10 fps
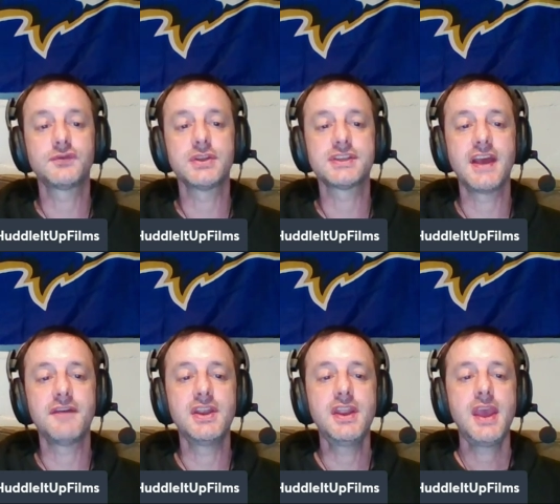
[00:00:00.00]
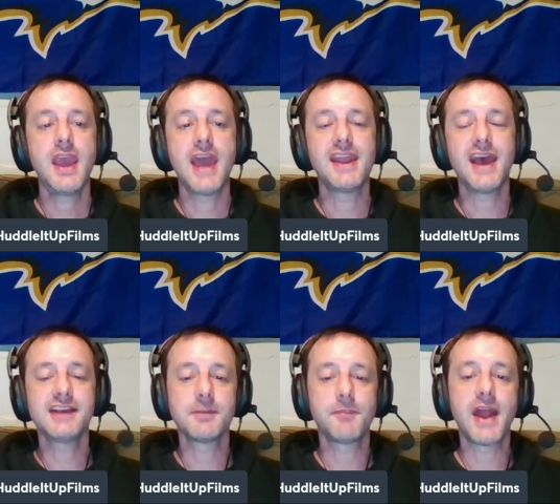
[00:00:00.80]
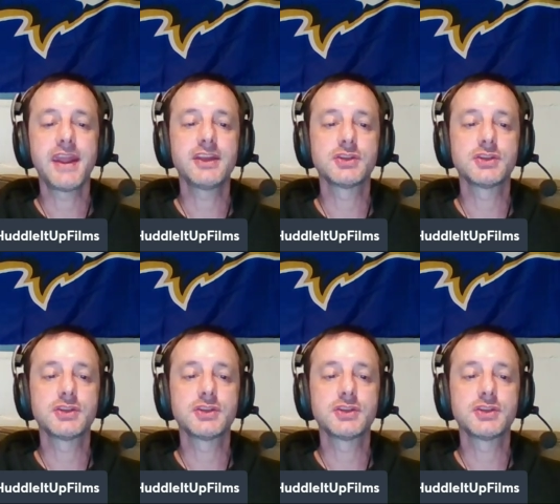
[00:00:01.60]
foot seven and has the body mm-hmm.